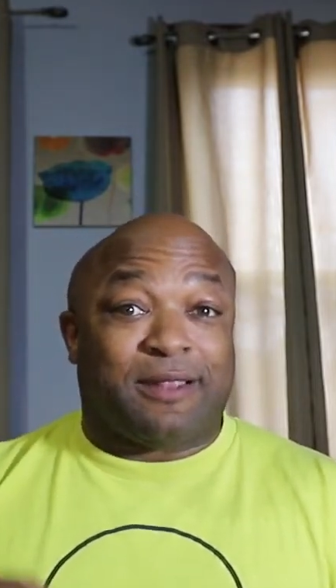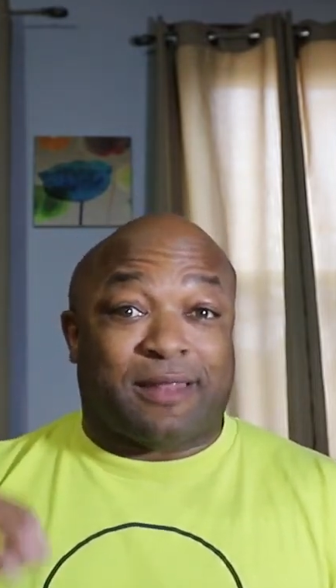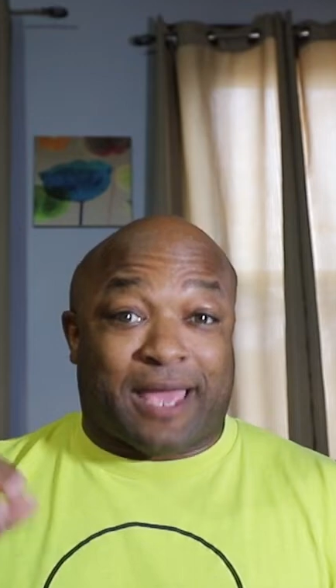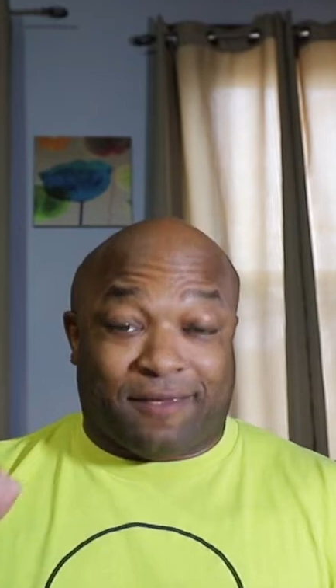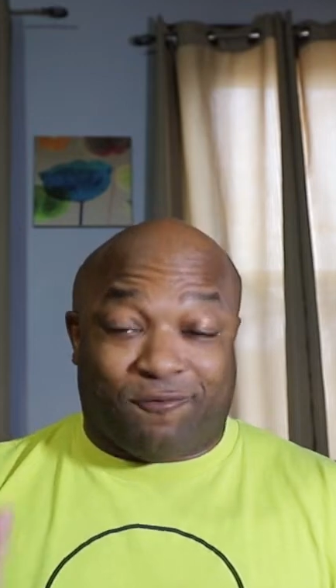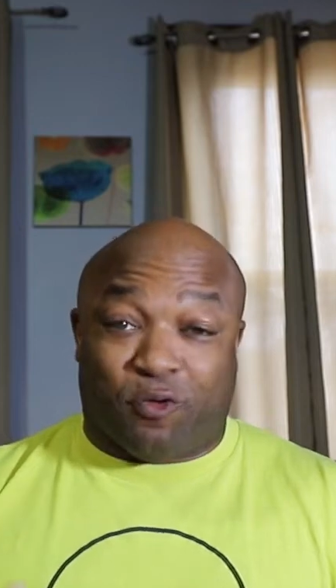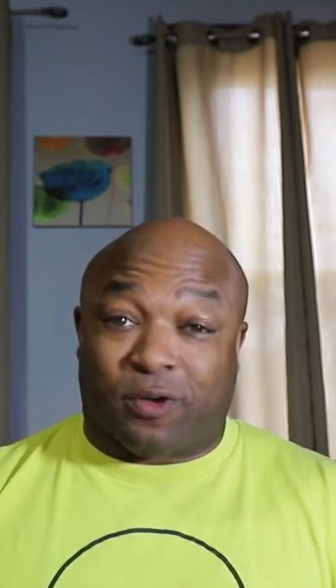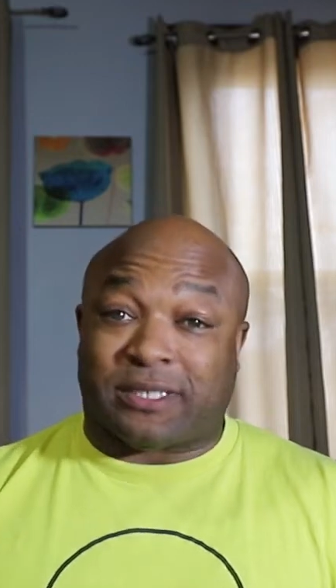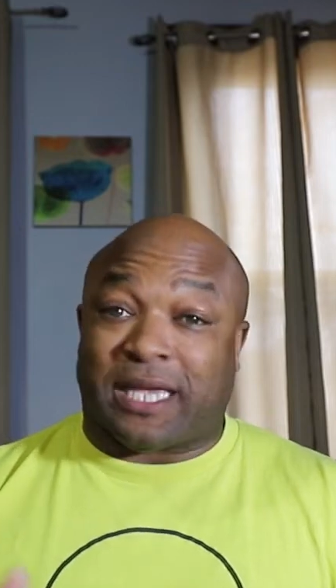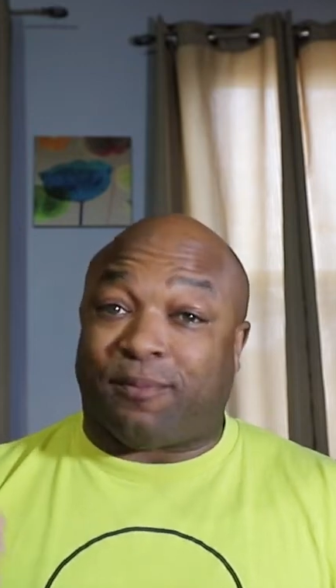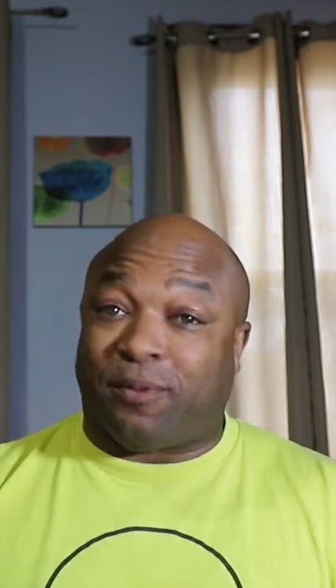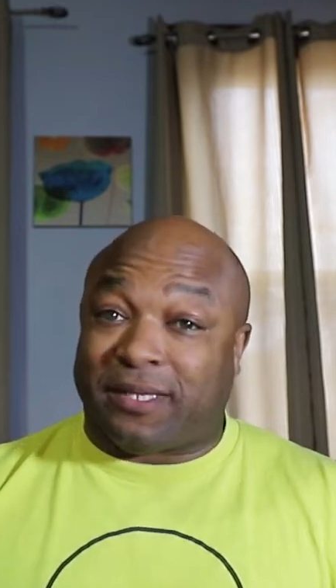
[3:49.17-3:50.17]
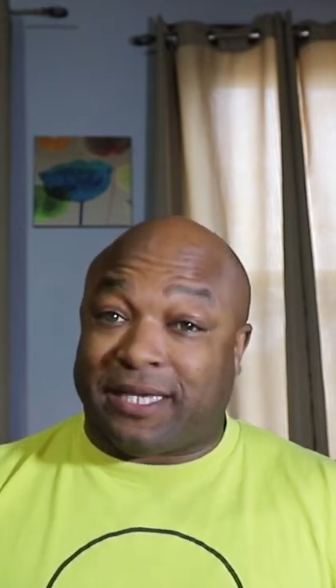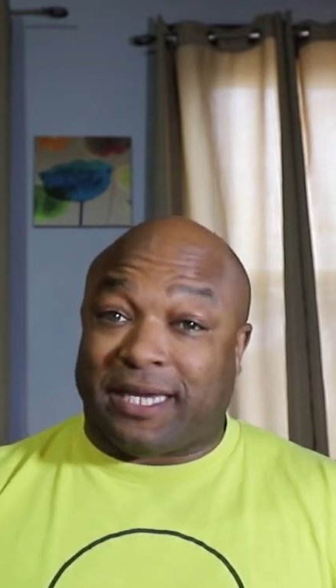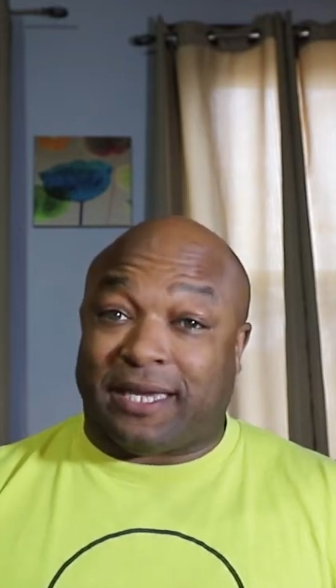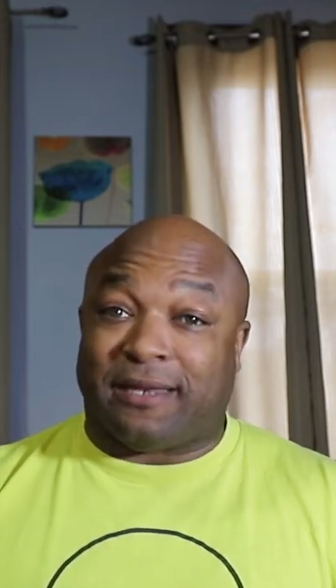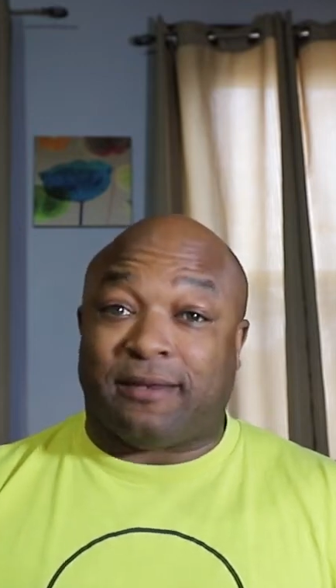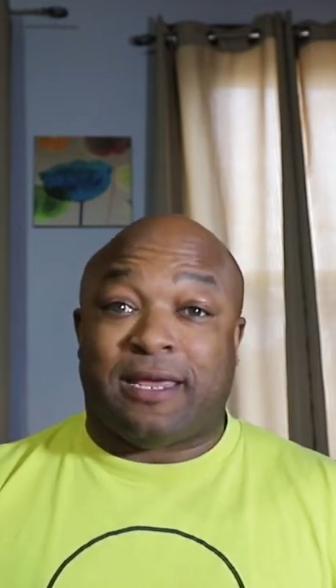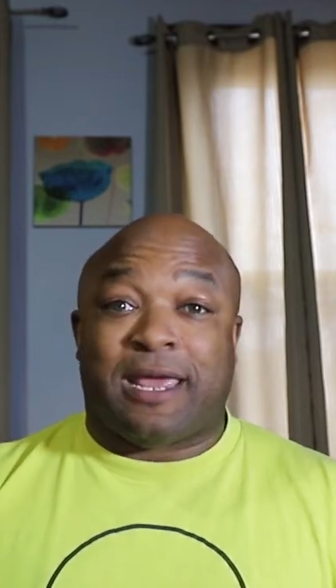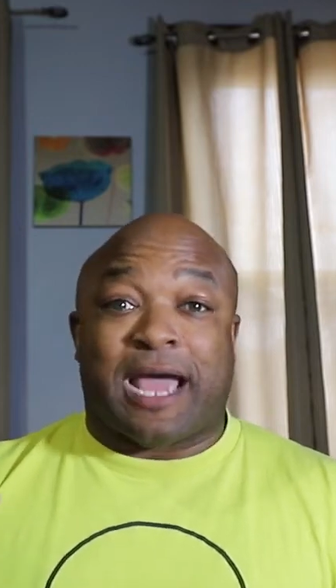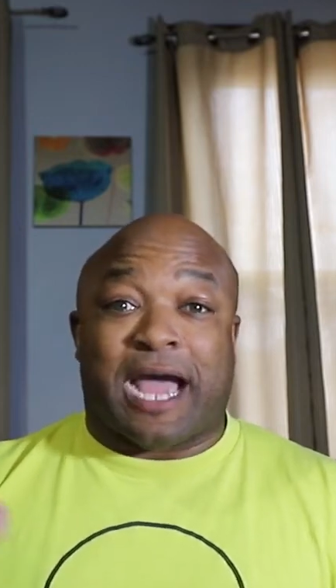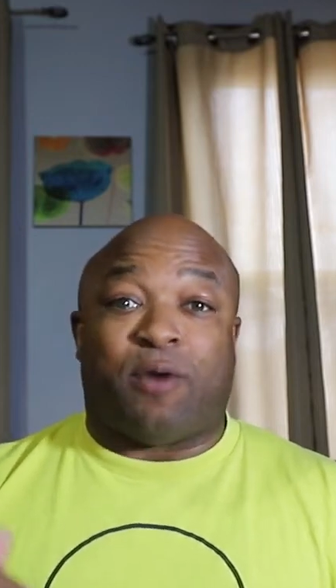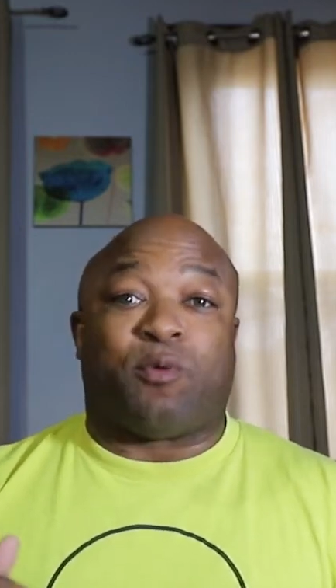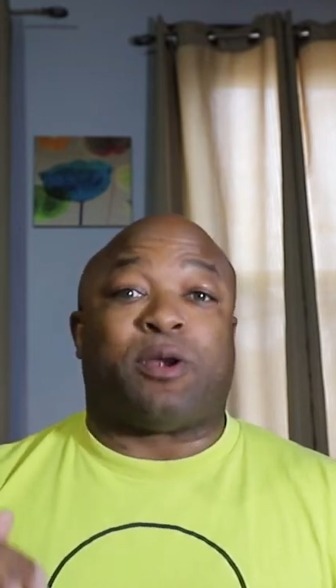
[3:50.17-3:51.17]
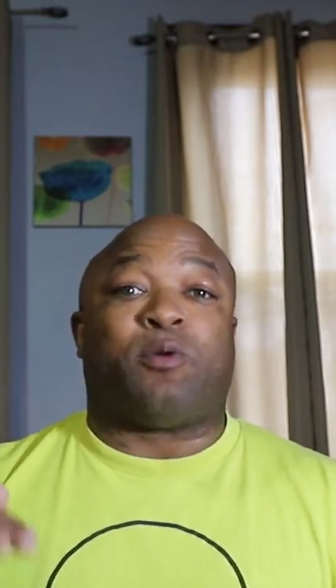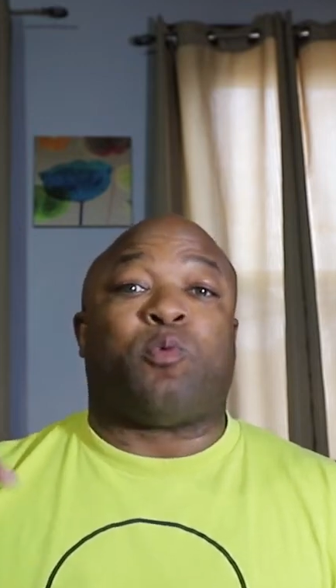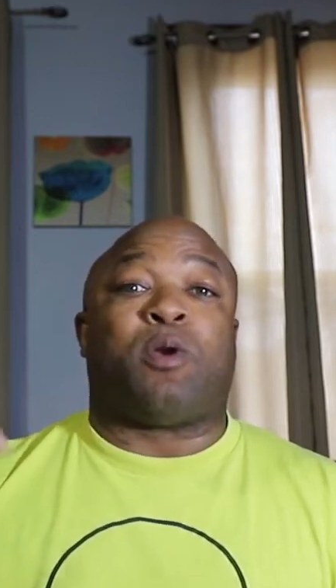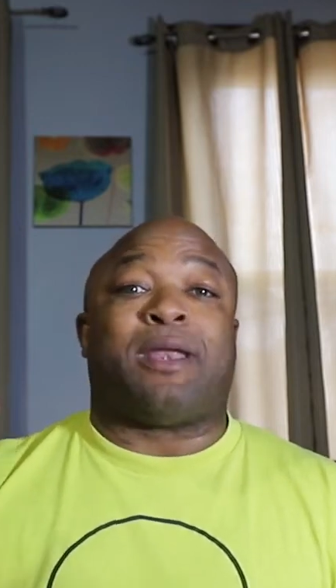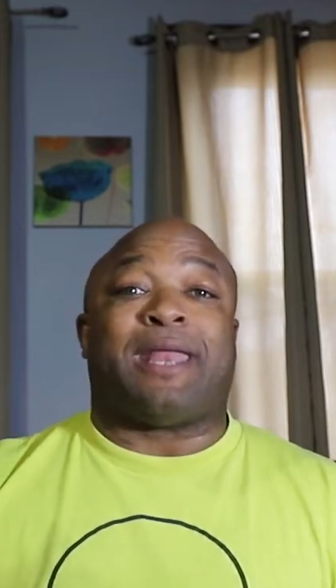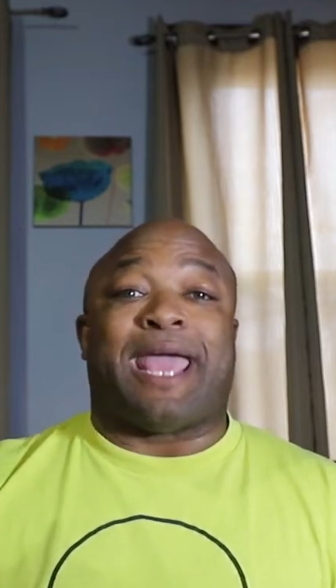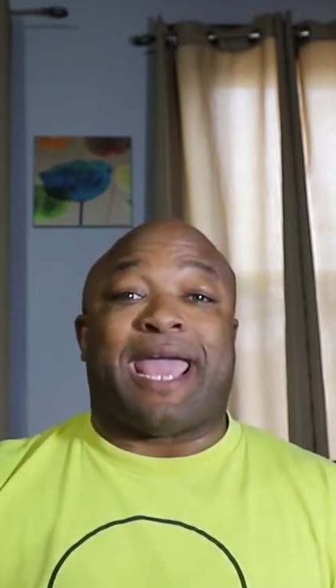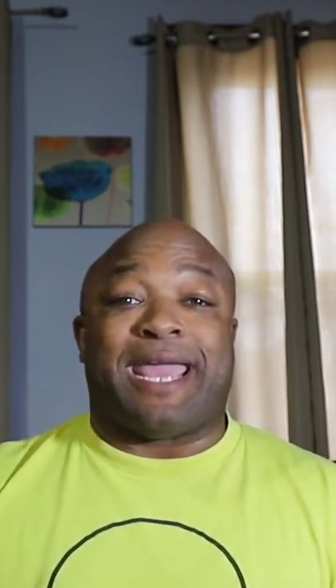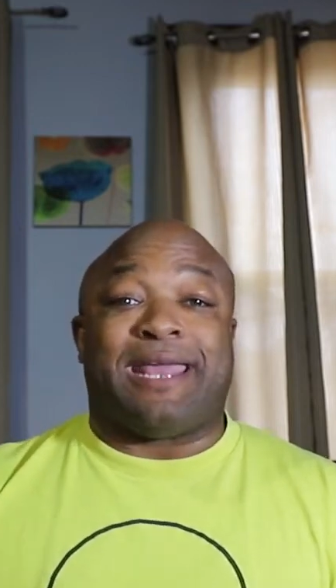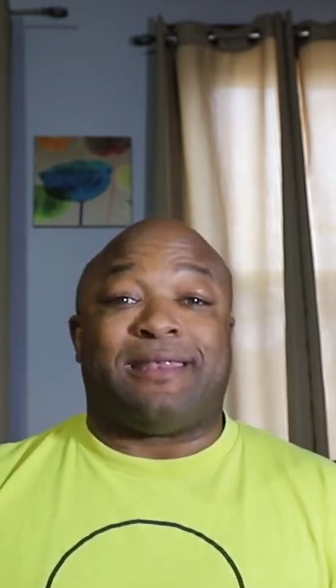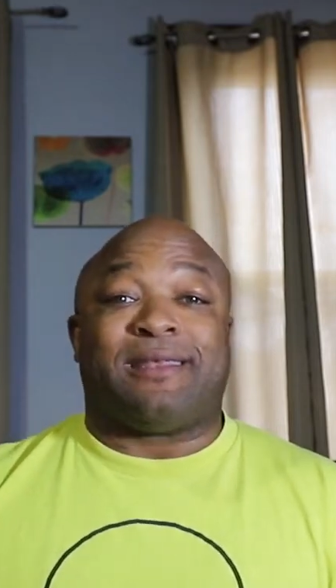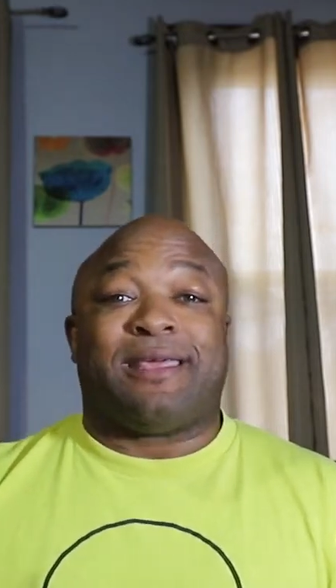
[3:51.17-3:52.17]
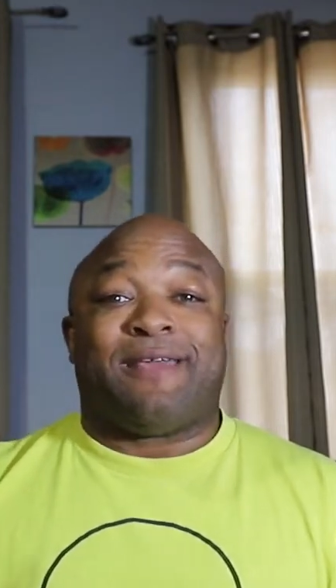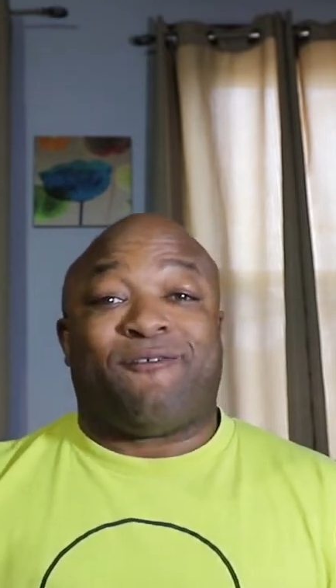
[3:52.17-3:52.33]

Like, for example, again, I want to run 8